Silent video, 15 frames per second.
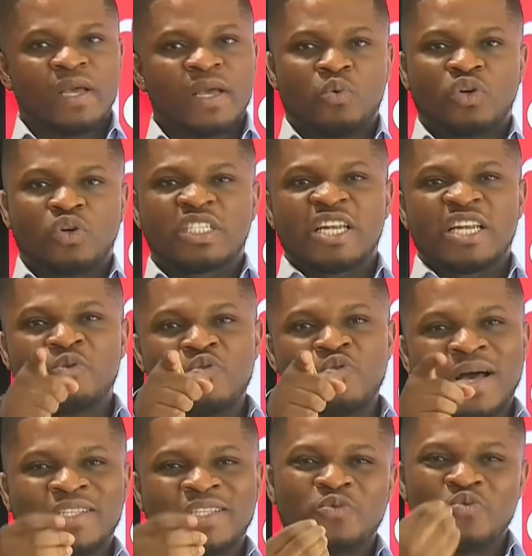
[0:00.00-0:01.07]

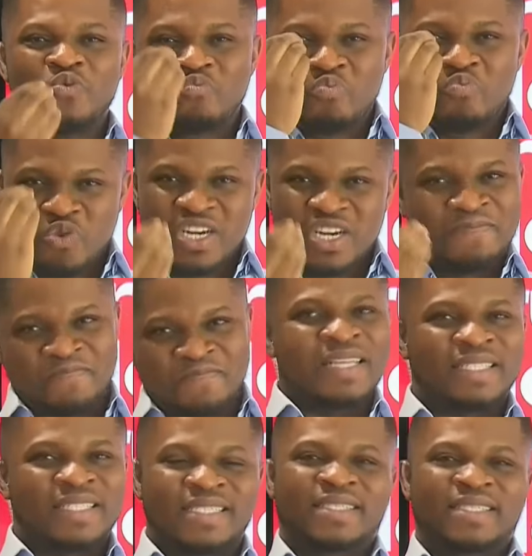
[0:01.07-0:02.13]
Kujinokumas, Umuni
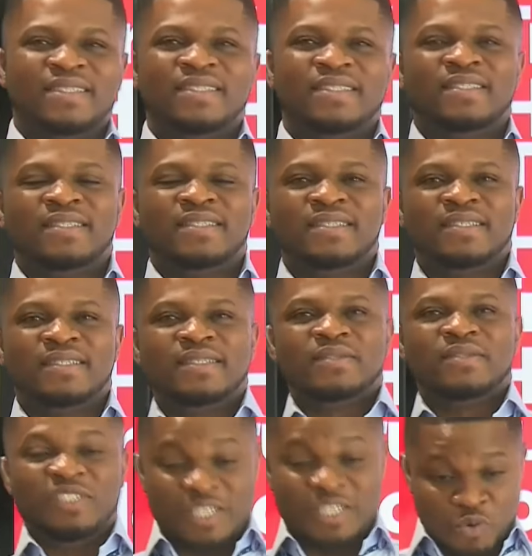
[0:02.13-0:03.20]
Penti.
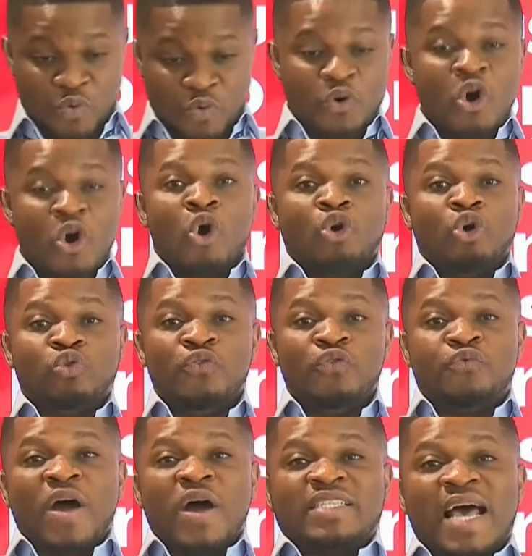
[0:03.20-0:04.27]
Jinoku, or 2
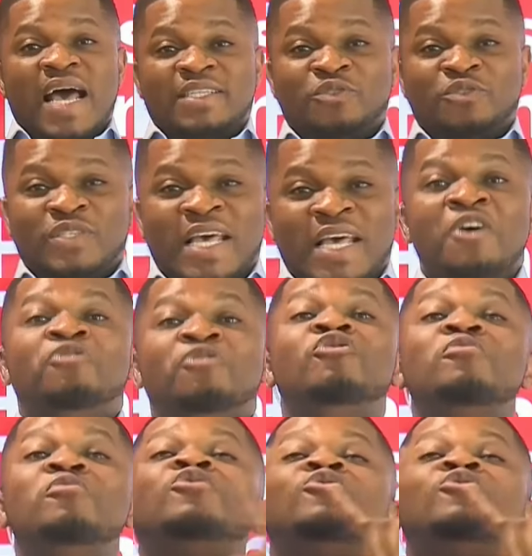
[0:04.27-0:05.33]
4 say, as I say,
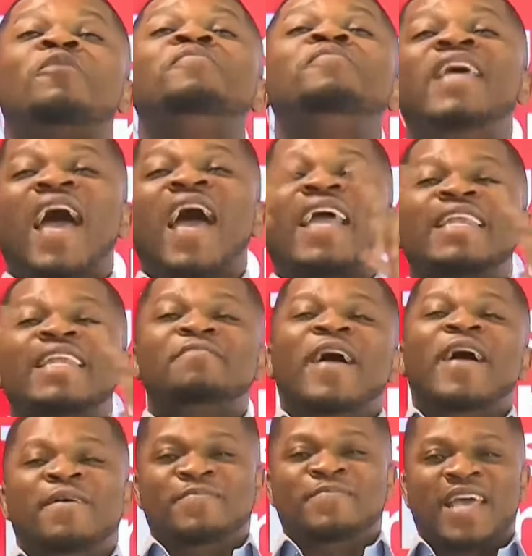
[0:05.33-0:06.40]
doom so be
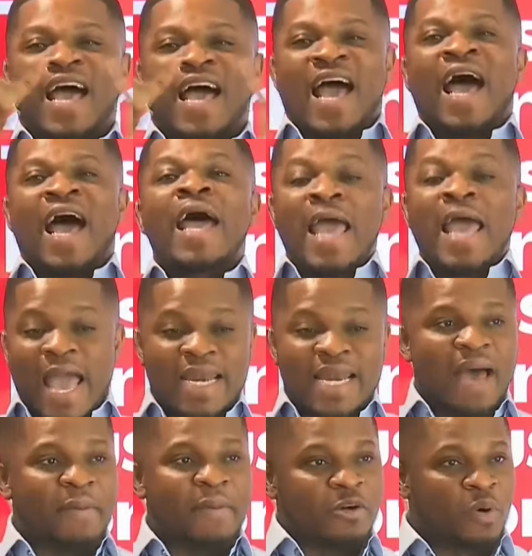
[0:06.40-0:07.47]
anywhere, and
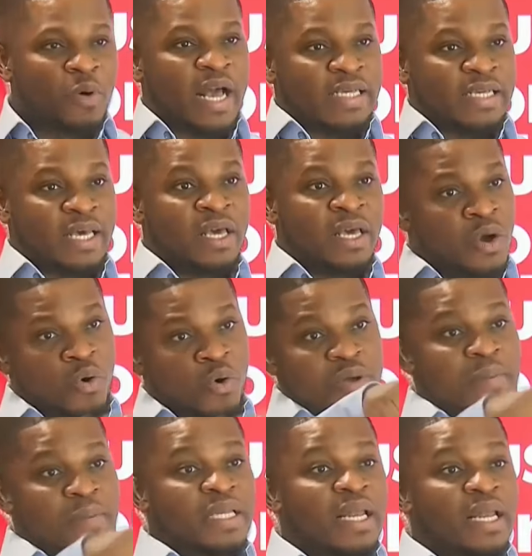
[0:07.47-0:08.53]
I'm no more can say, Koyo,
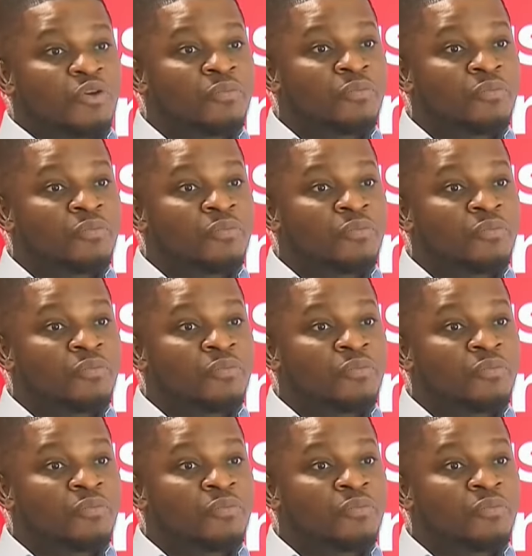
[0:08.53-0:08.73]
I'm telling you